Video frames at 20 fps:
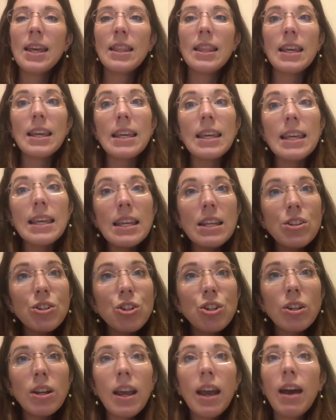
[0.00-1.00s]
The
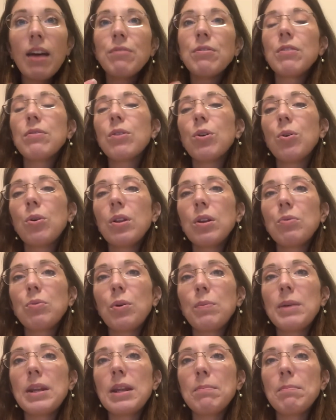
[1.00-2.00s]
eastern half of the Holy
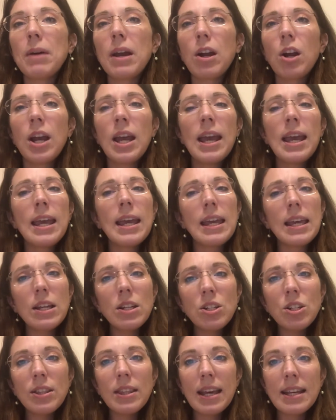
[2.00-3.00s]
Roman Empire
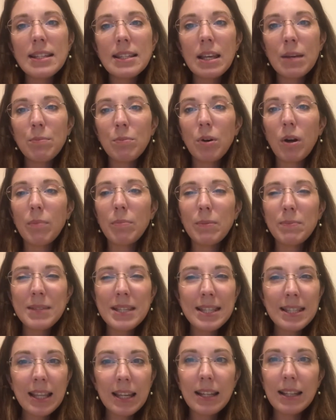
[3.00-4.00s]
handled that same problem
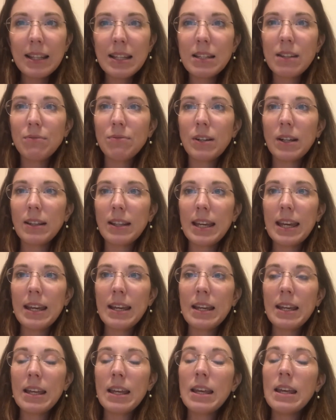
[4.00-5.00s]
slightly differently.
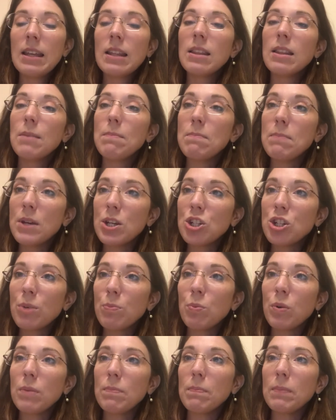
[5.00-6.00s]
The
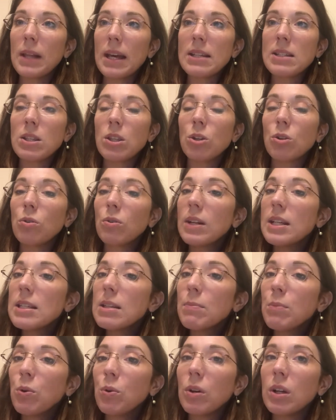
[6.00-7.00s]
bishop would bless the
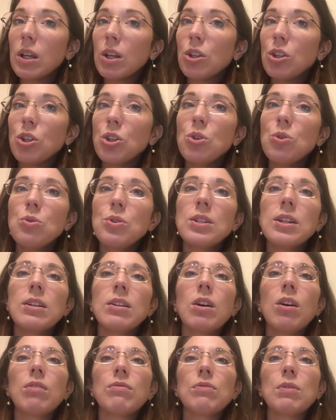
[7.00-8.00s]
chrism oil used in
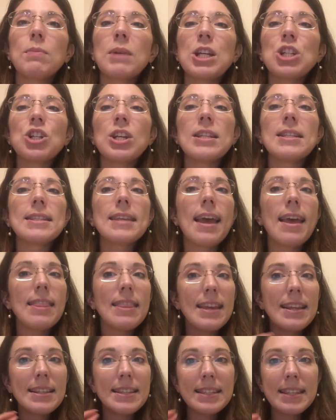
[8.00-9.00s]
confirmations and
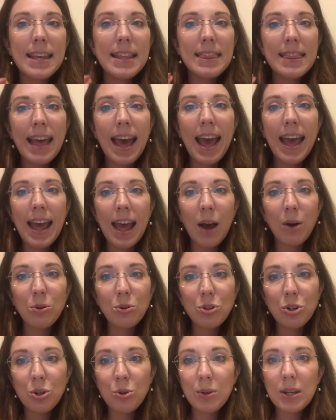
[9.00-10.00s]
then send that
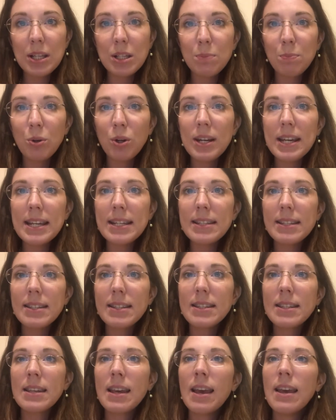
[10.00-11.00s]
out to his
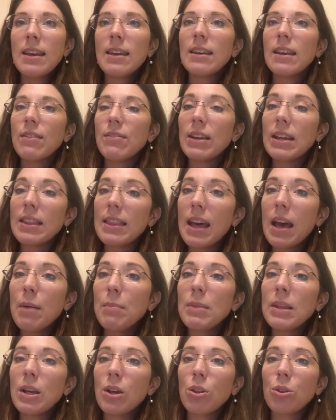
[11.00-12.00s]
priests, giving
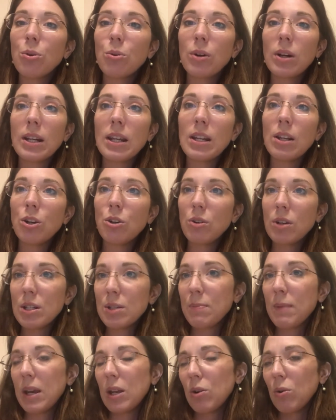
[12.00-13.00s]
them the authority to
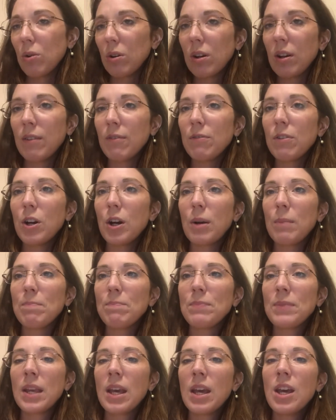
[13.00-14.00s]
chrismate or confirm.
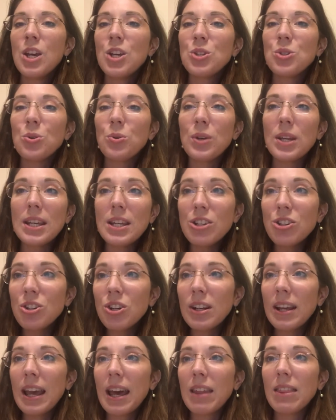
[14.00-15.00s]
So
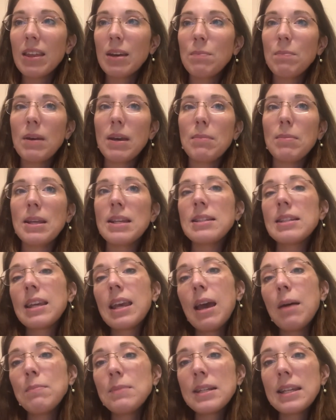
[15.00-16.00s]
Eastern Catholic babies
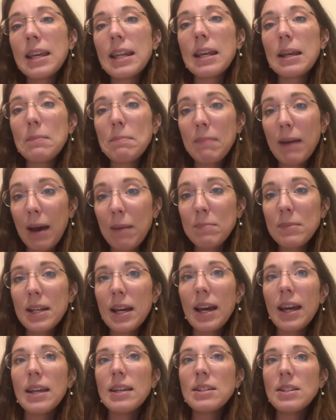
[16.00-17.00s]
kept getting
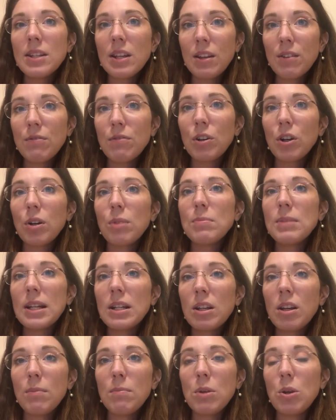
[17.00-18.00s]
baptized, confirmed,
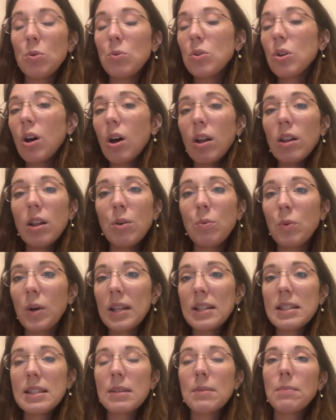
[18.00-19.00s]
and communed all at
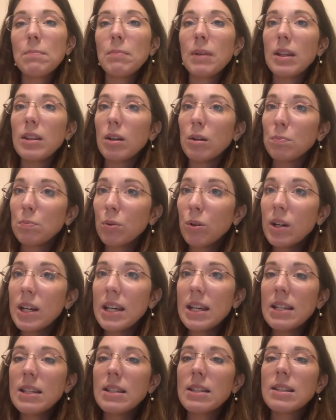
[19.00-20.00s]
once by their
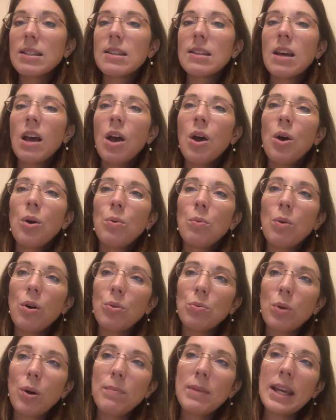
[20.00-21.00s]
priests,
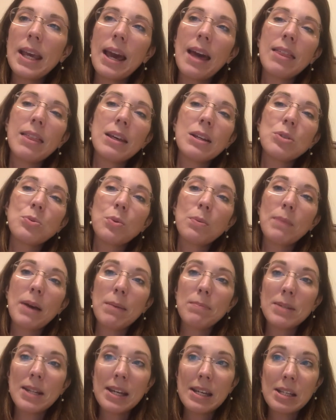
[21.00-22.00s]
while Roman Catholics were
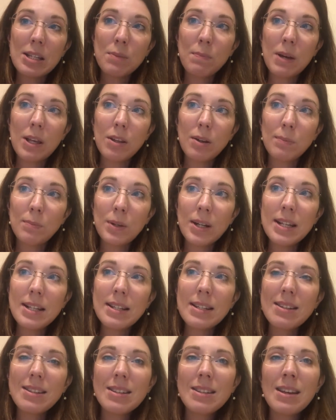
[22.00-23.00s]
baptized by their
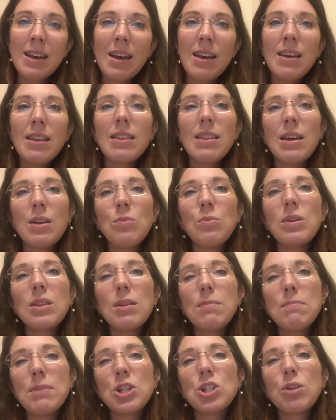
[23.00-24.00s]
priests. Then when
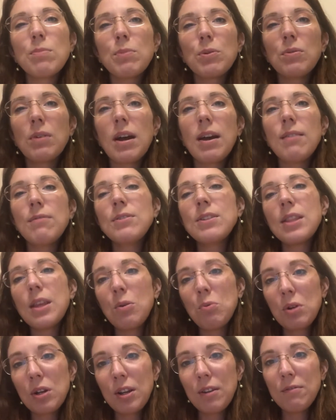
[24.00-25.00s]
the bishop arrived, they
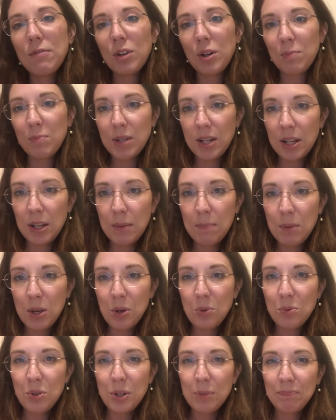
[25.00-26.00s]
were confirmed and
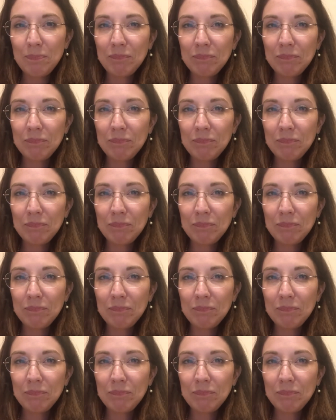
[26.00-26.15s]
communed.